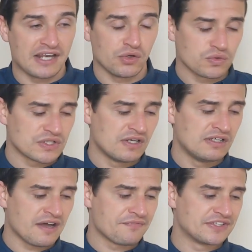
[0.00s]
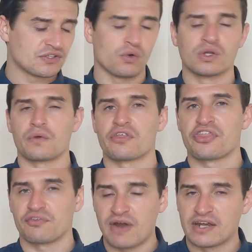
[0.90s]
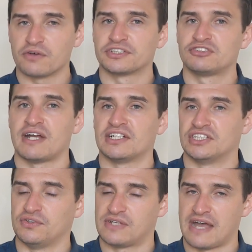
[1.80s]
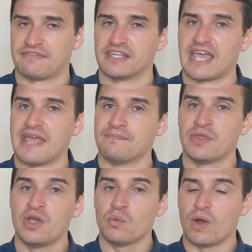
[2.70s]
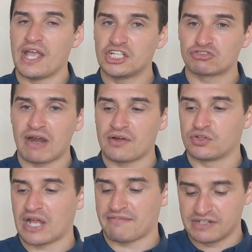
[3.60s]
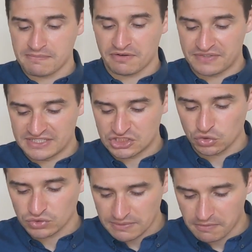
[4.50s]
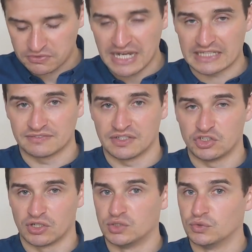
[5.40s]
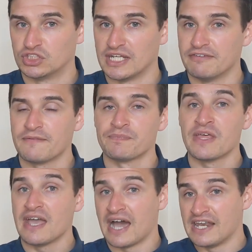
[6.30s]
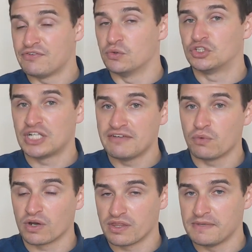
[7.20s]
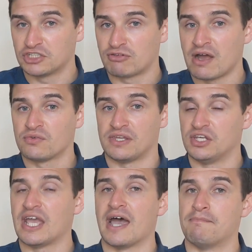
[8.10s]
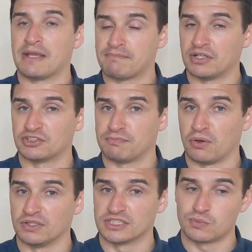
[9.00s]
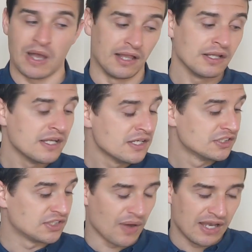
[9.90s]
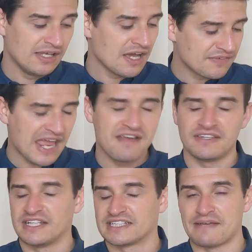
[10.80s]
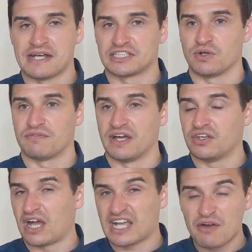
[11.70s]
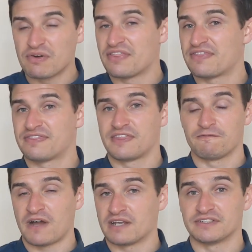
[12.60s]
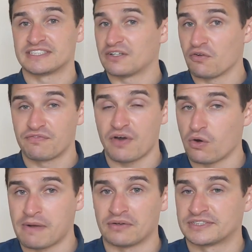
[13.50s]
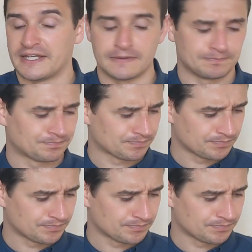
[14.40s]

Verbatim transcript: And I also love this ongoing thread of strategy you'd have in the game, where each round you'd have a number of these short-term objectives that you're trying to achieve. And if you achieve one of them each round, then you get a big bunch of points as well. So I loved everything this game has to offer. I can't really find of a single thought about it.